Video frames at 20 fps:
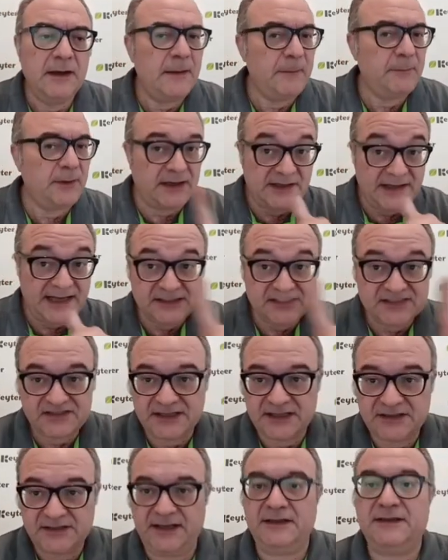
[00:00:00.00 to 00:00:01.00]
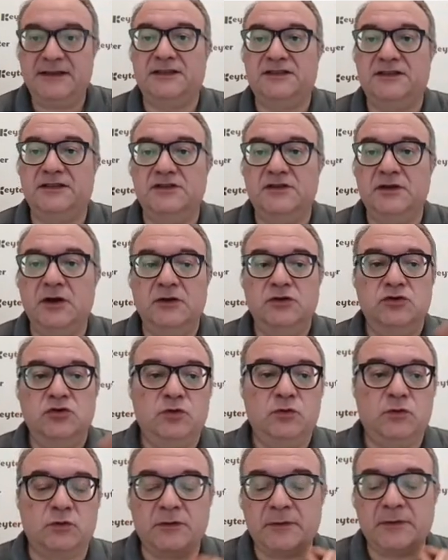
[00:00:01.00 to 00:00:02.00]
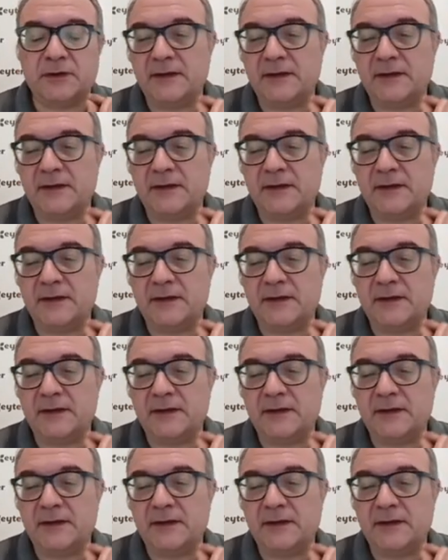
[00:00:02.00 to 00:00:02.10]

But let's see that this is not true,